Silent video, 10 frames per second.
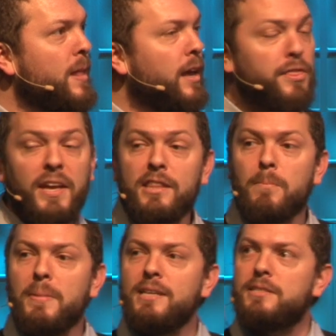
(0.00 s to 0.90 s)
And I think in the
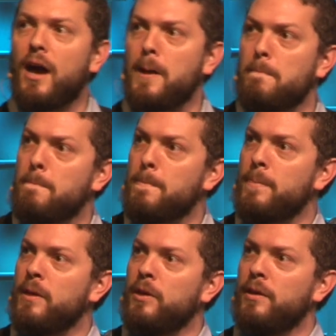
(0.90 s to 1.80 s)
meantime,
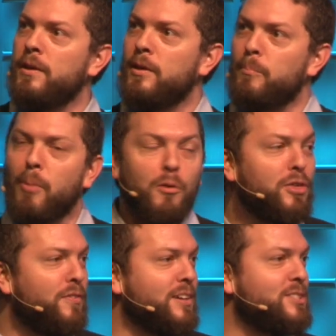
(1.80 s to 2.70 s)
both
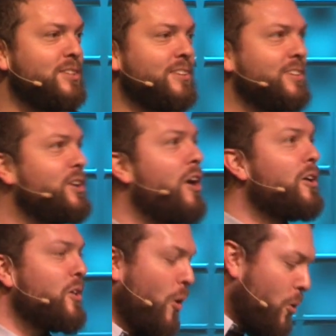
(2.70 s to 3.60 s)
of us,
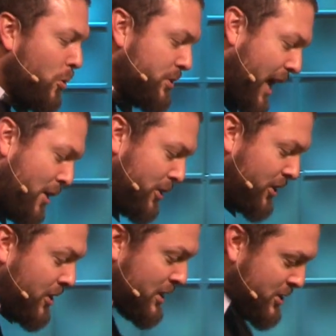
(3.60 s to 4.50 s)
young, old,
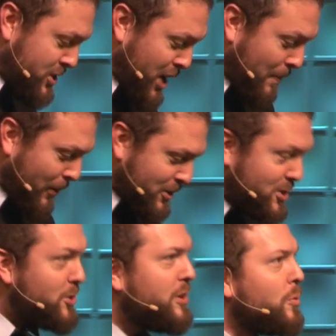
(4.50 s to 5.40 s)
elder, shepherd,
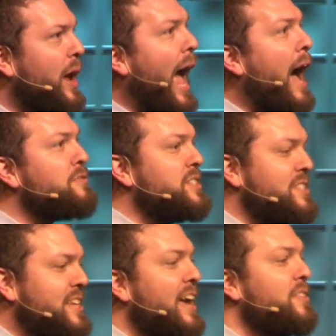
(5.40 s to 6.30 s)
student, we have to
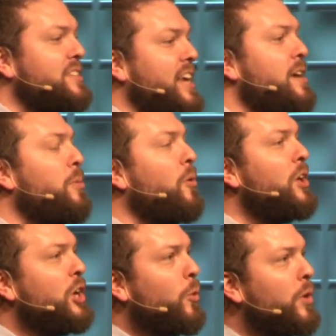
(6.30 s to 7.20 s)
stay at the table
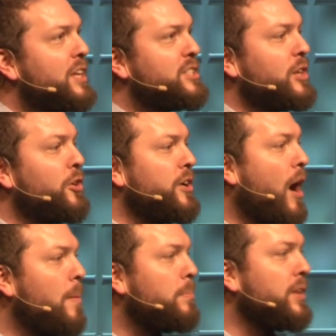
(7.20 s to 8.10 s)
willing to learn
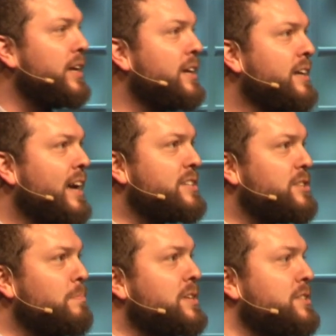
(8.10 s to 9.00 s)
humbly and
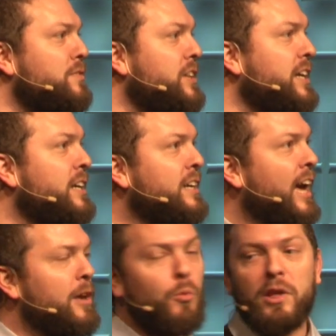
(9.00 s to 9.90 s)
submissively
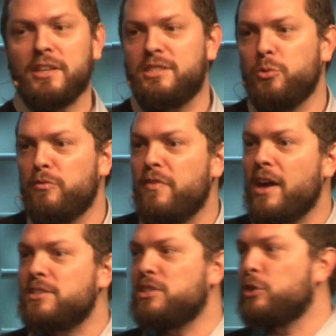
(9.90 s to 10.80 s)
and willing to invest